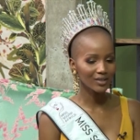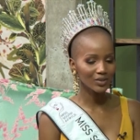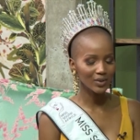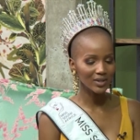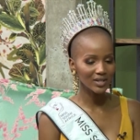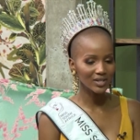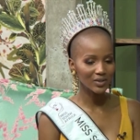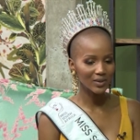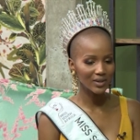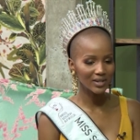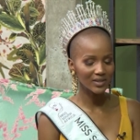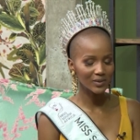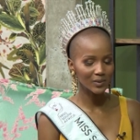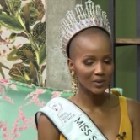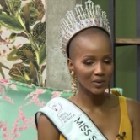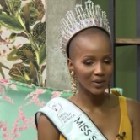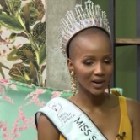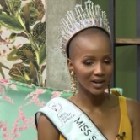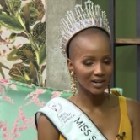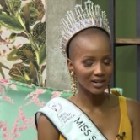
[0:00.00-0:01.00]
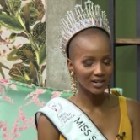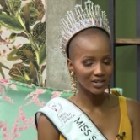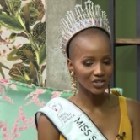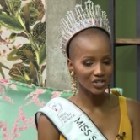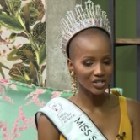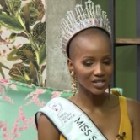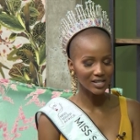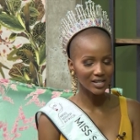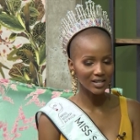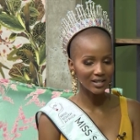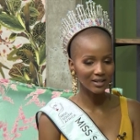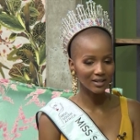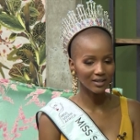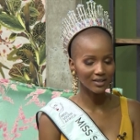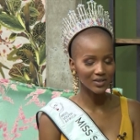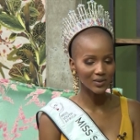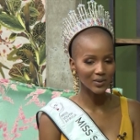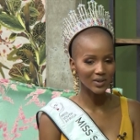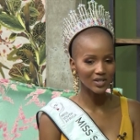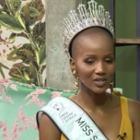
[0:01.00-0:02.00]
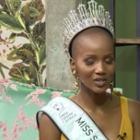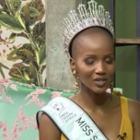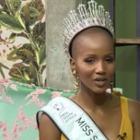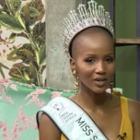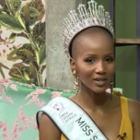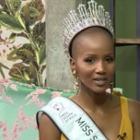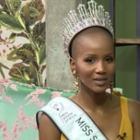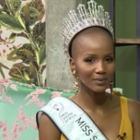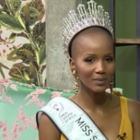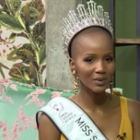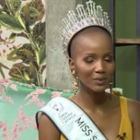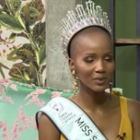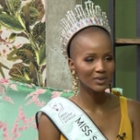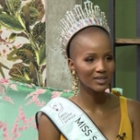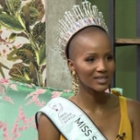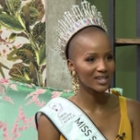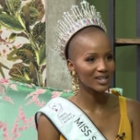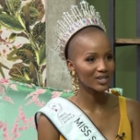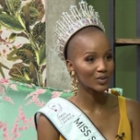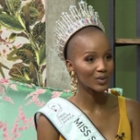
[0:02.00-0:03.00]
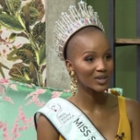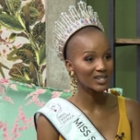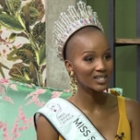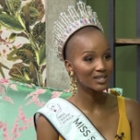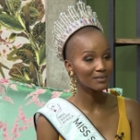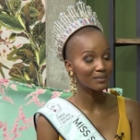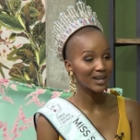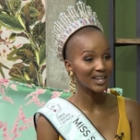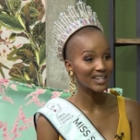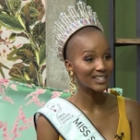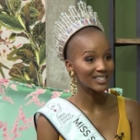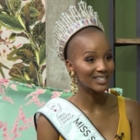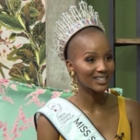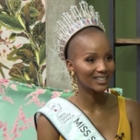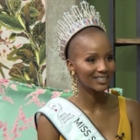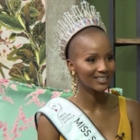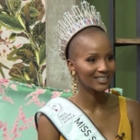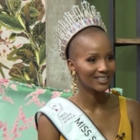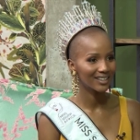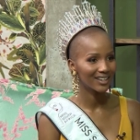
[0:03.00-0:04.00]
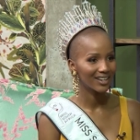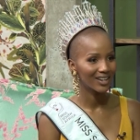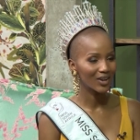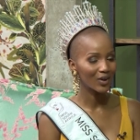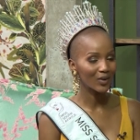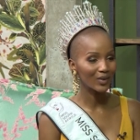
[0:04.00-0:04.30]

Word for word: I think 2020 has been quite an interesting year, because when it started, people were saying 20 plenty,